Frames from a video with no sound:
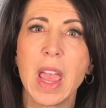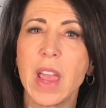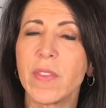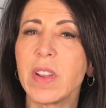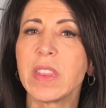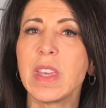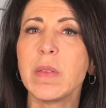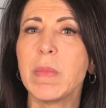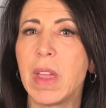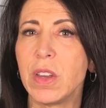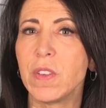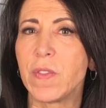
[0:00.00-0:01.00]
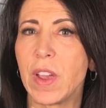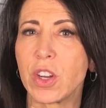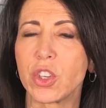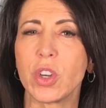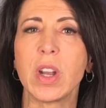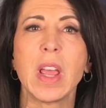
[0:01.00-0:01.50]
Everything
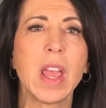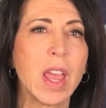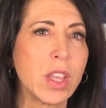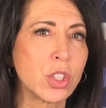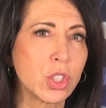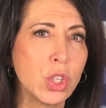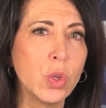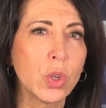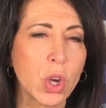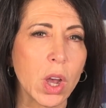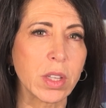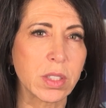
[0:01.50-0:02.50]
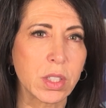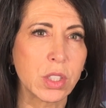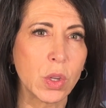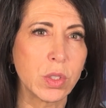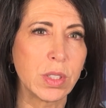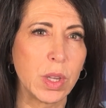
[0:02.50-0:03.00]
manufactured has two costs
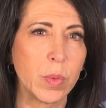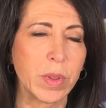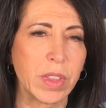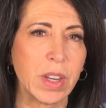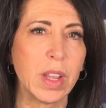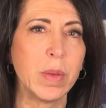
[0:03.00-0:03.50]
associated with it